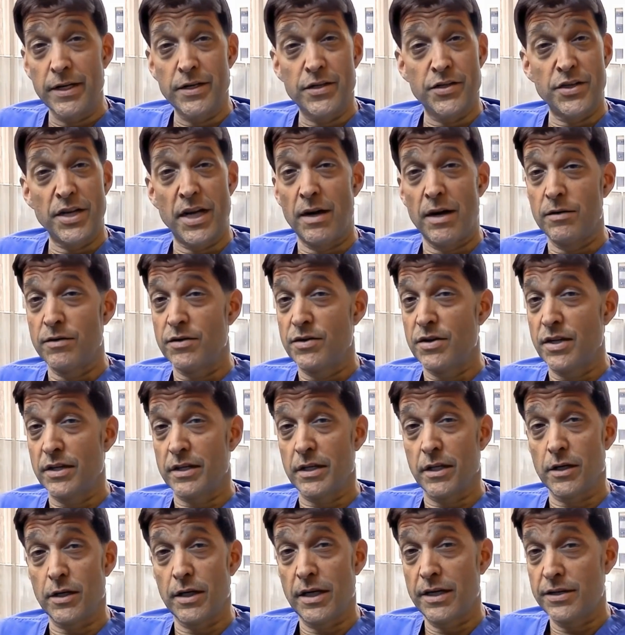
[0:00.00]
It sounds
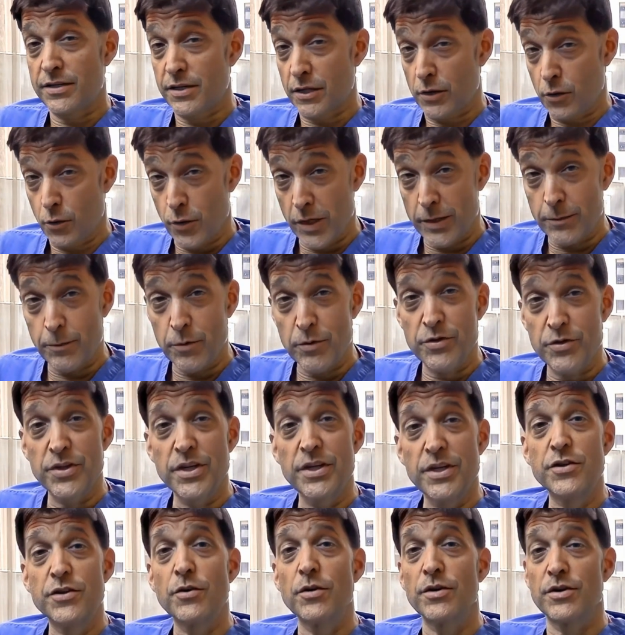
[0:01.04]
like it's a quick
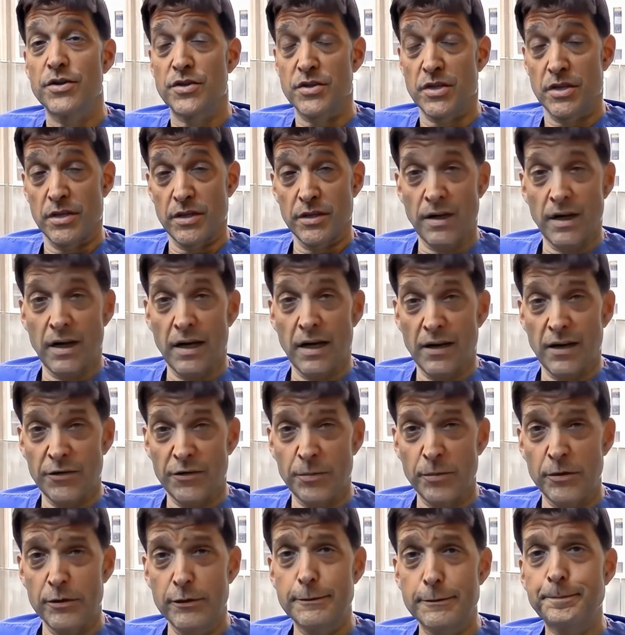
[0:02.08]
procedure. It's done in the
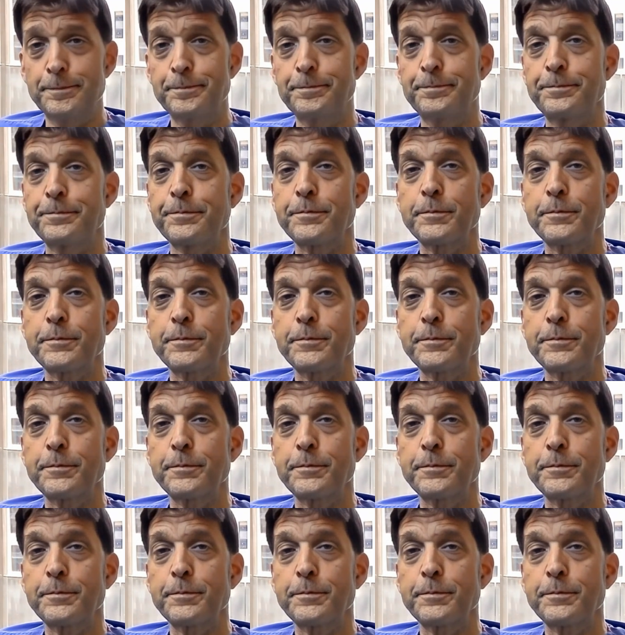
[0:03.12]
hospital.